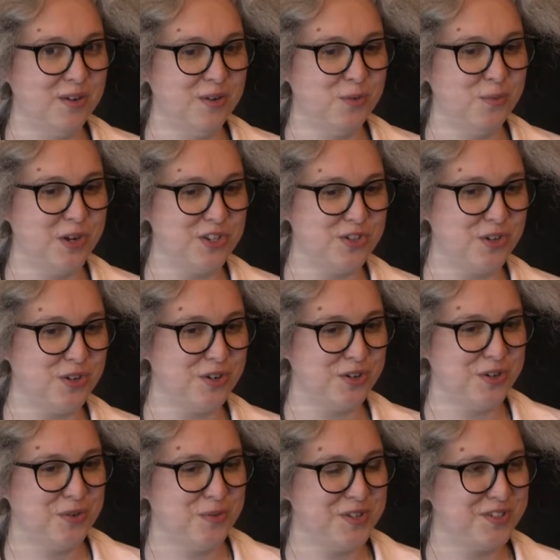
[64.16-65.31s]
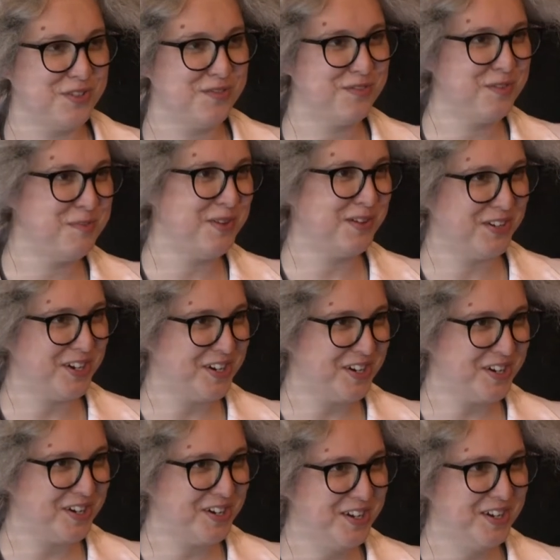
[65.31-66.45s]
Witcher wizard
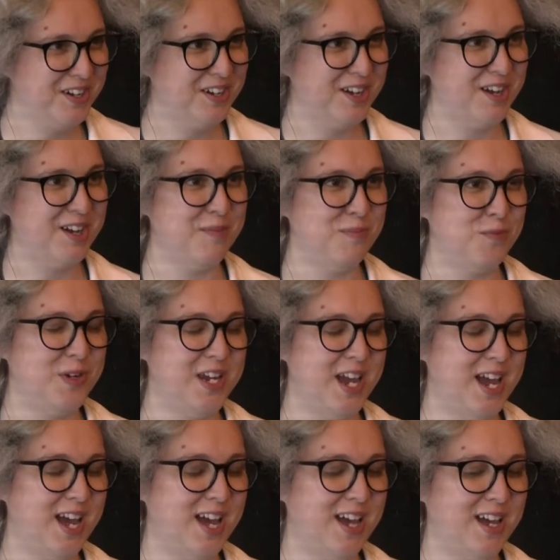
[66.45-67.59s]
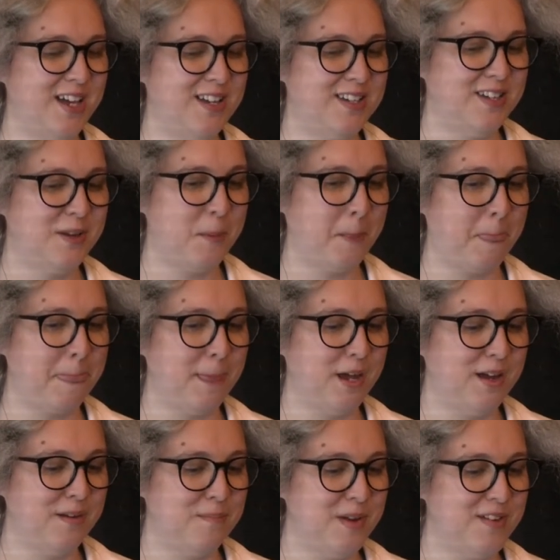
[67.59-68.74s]
familiar. Um, we had
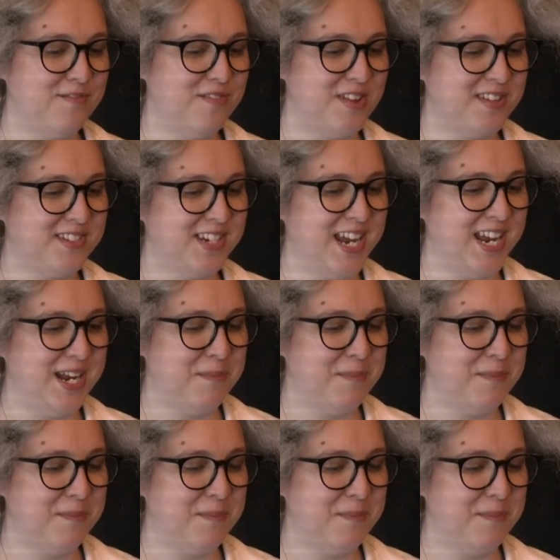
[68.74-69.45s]
um, investigating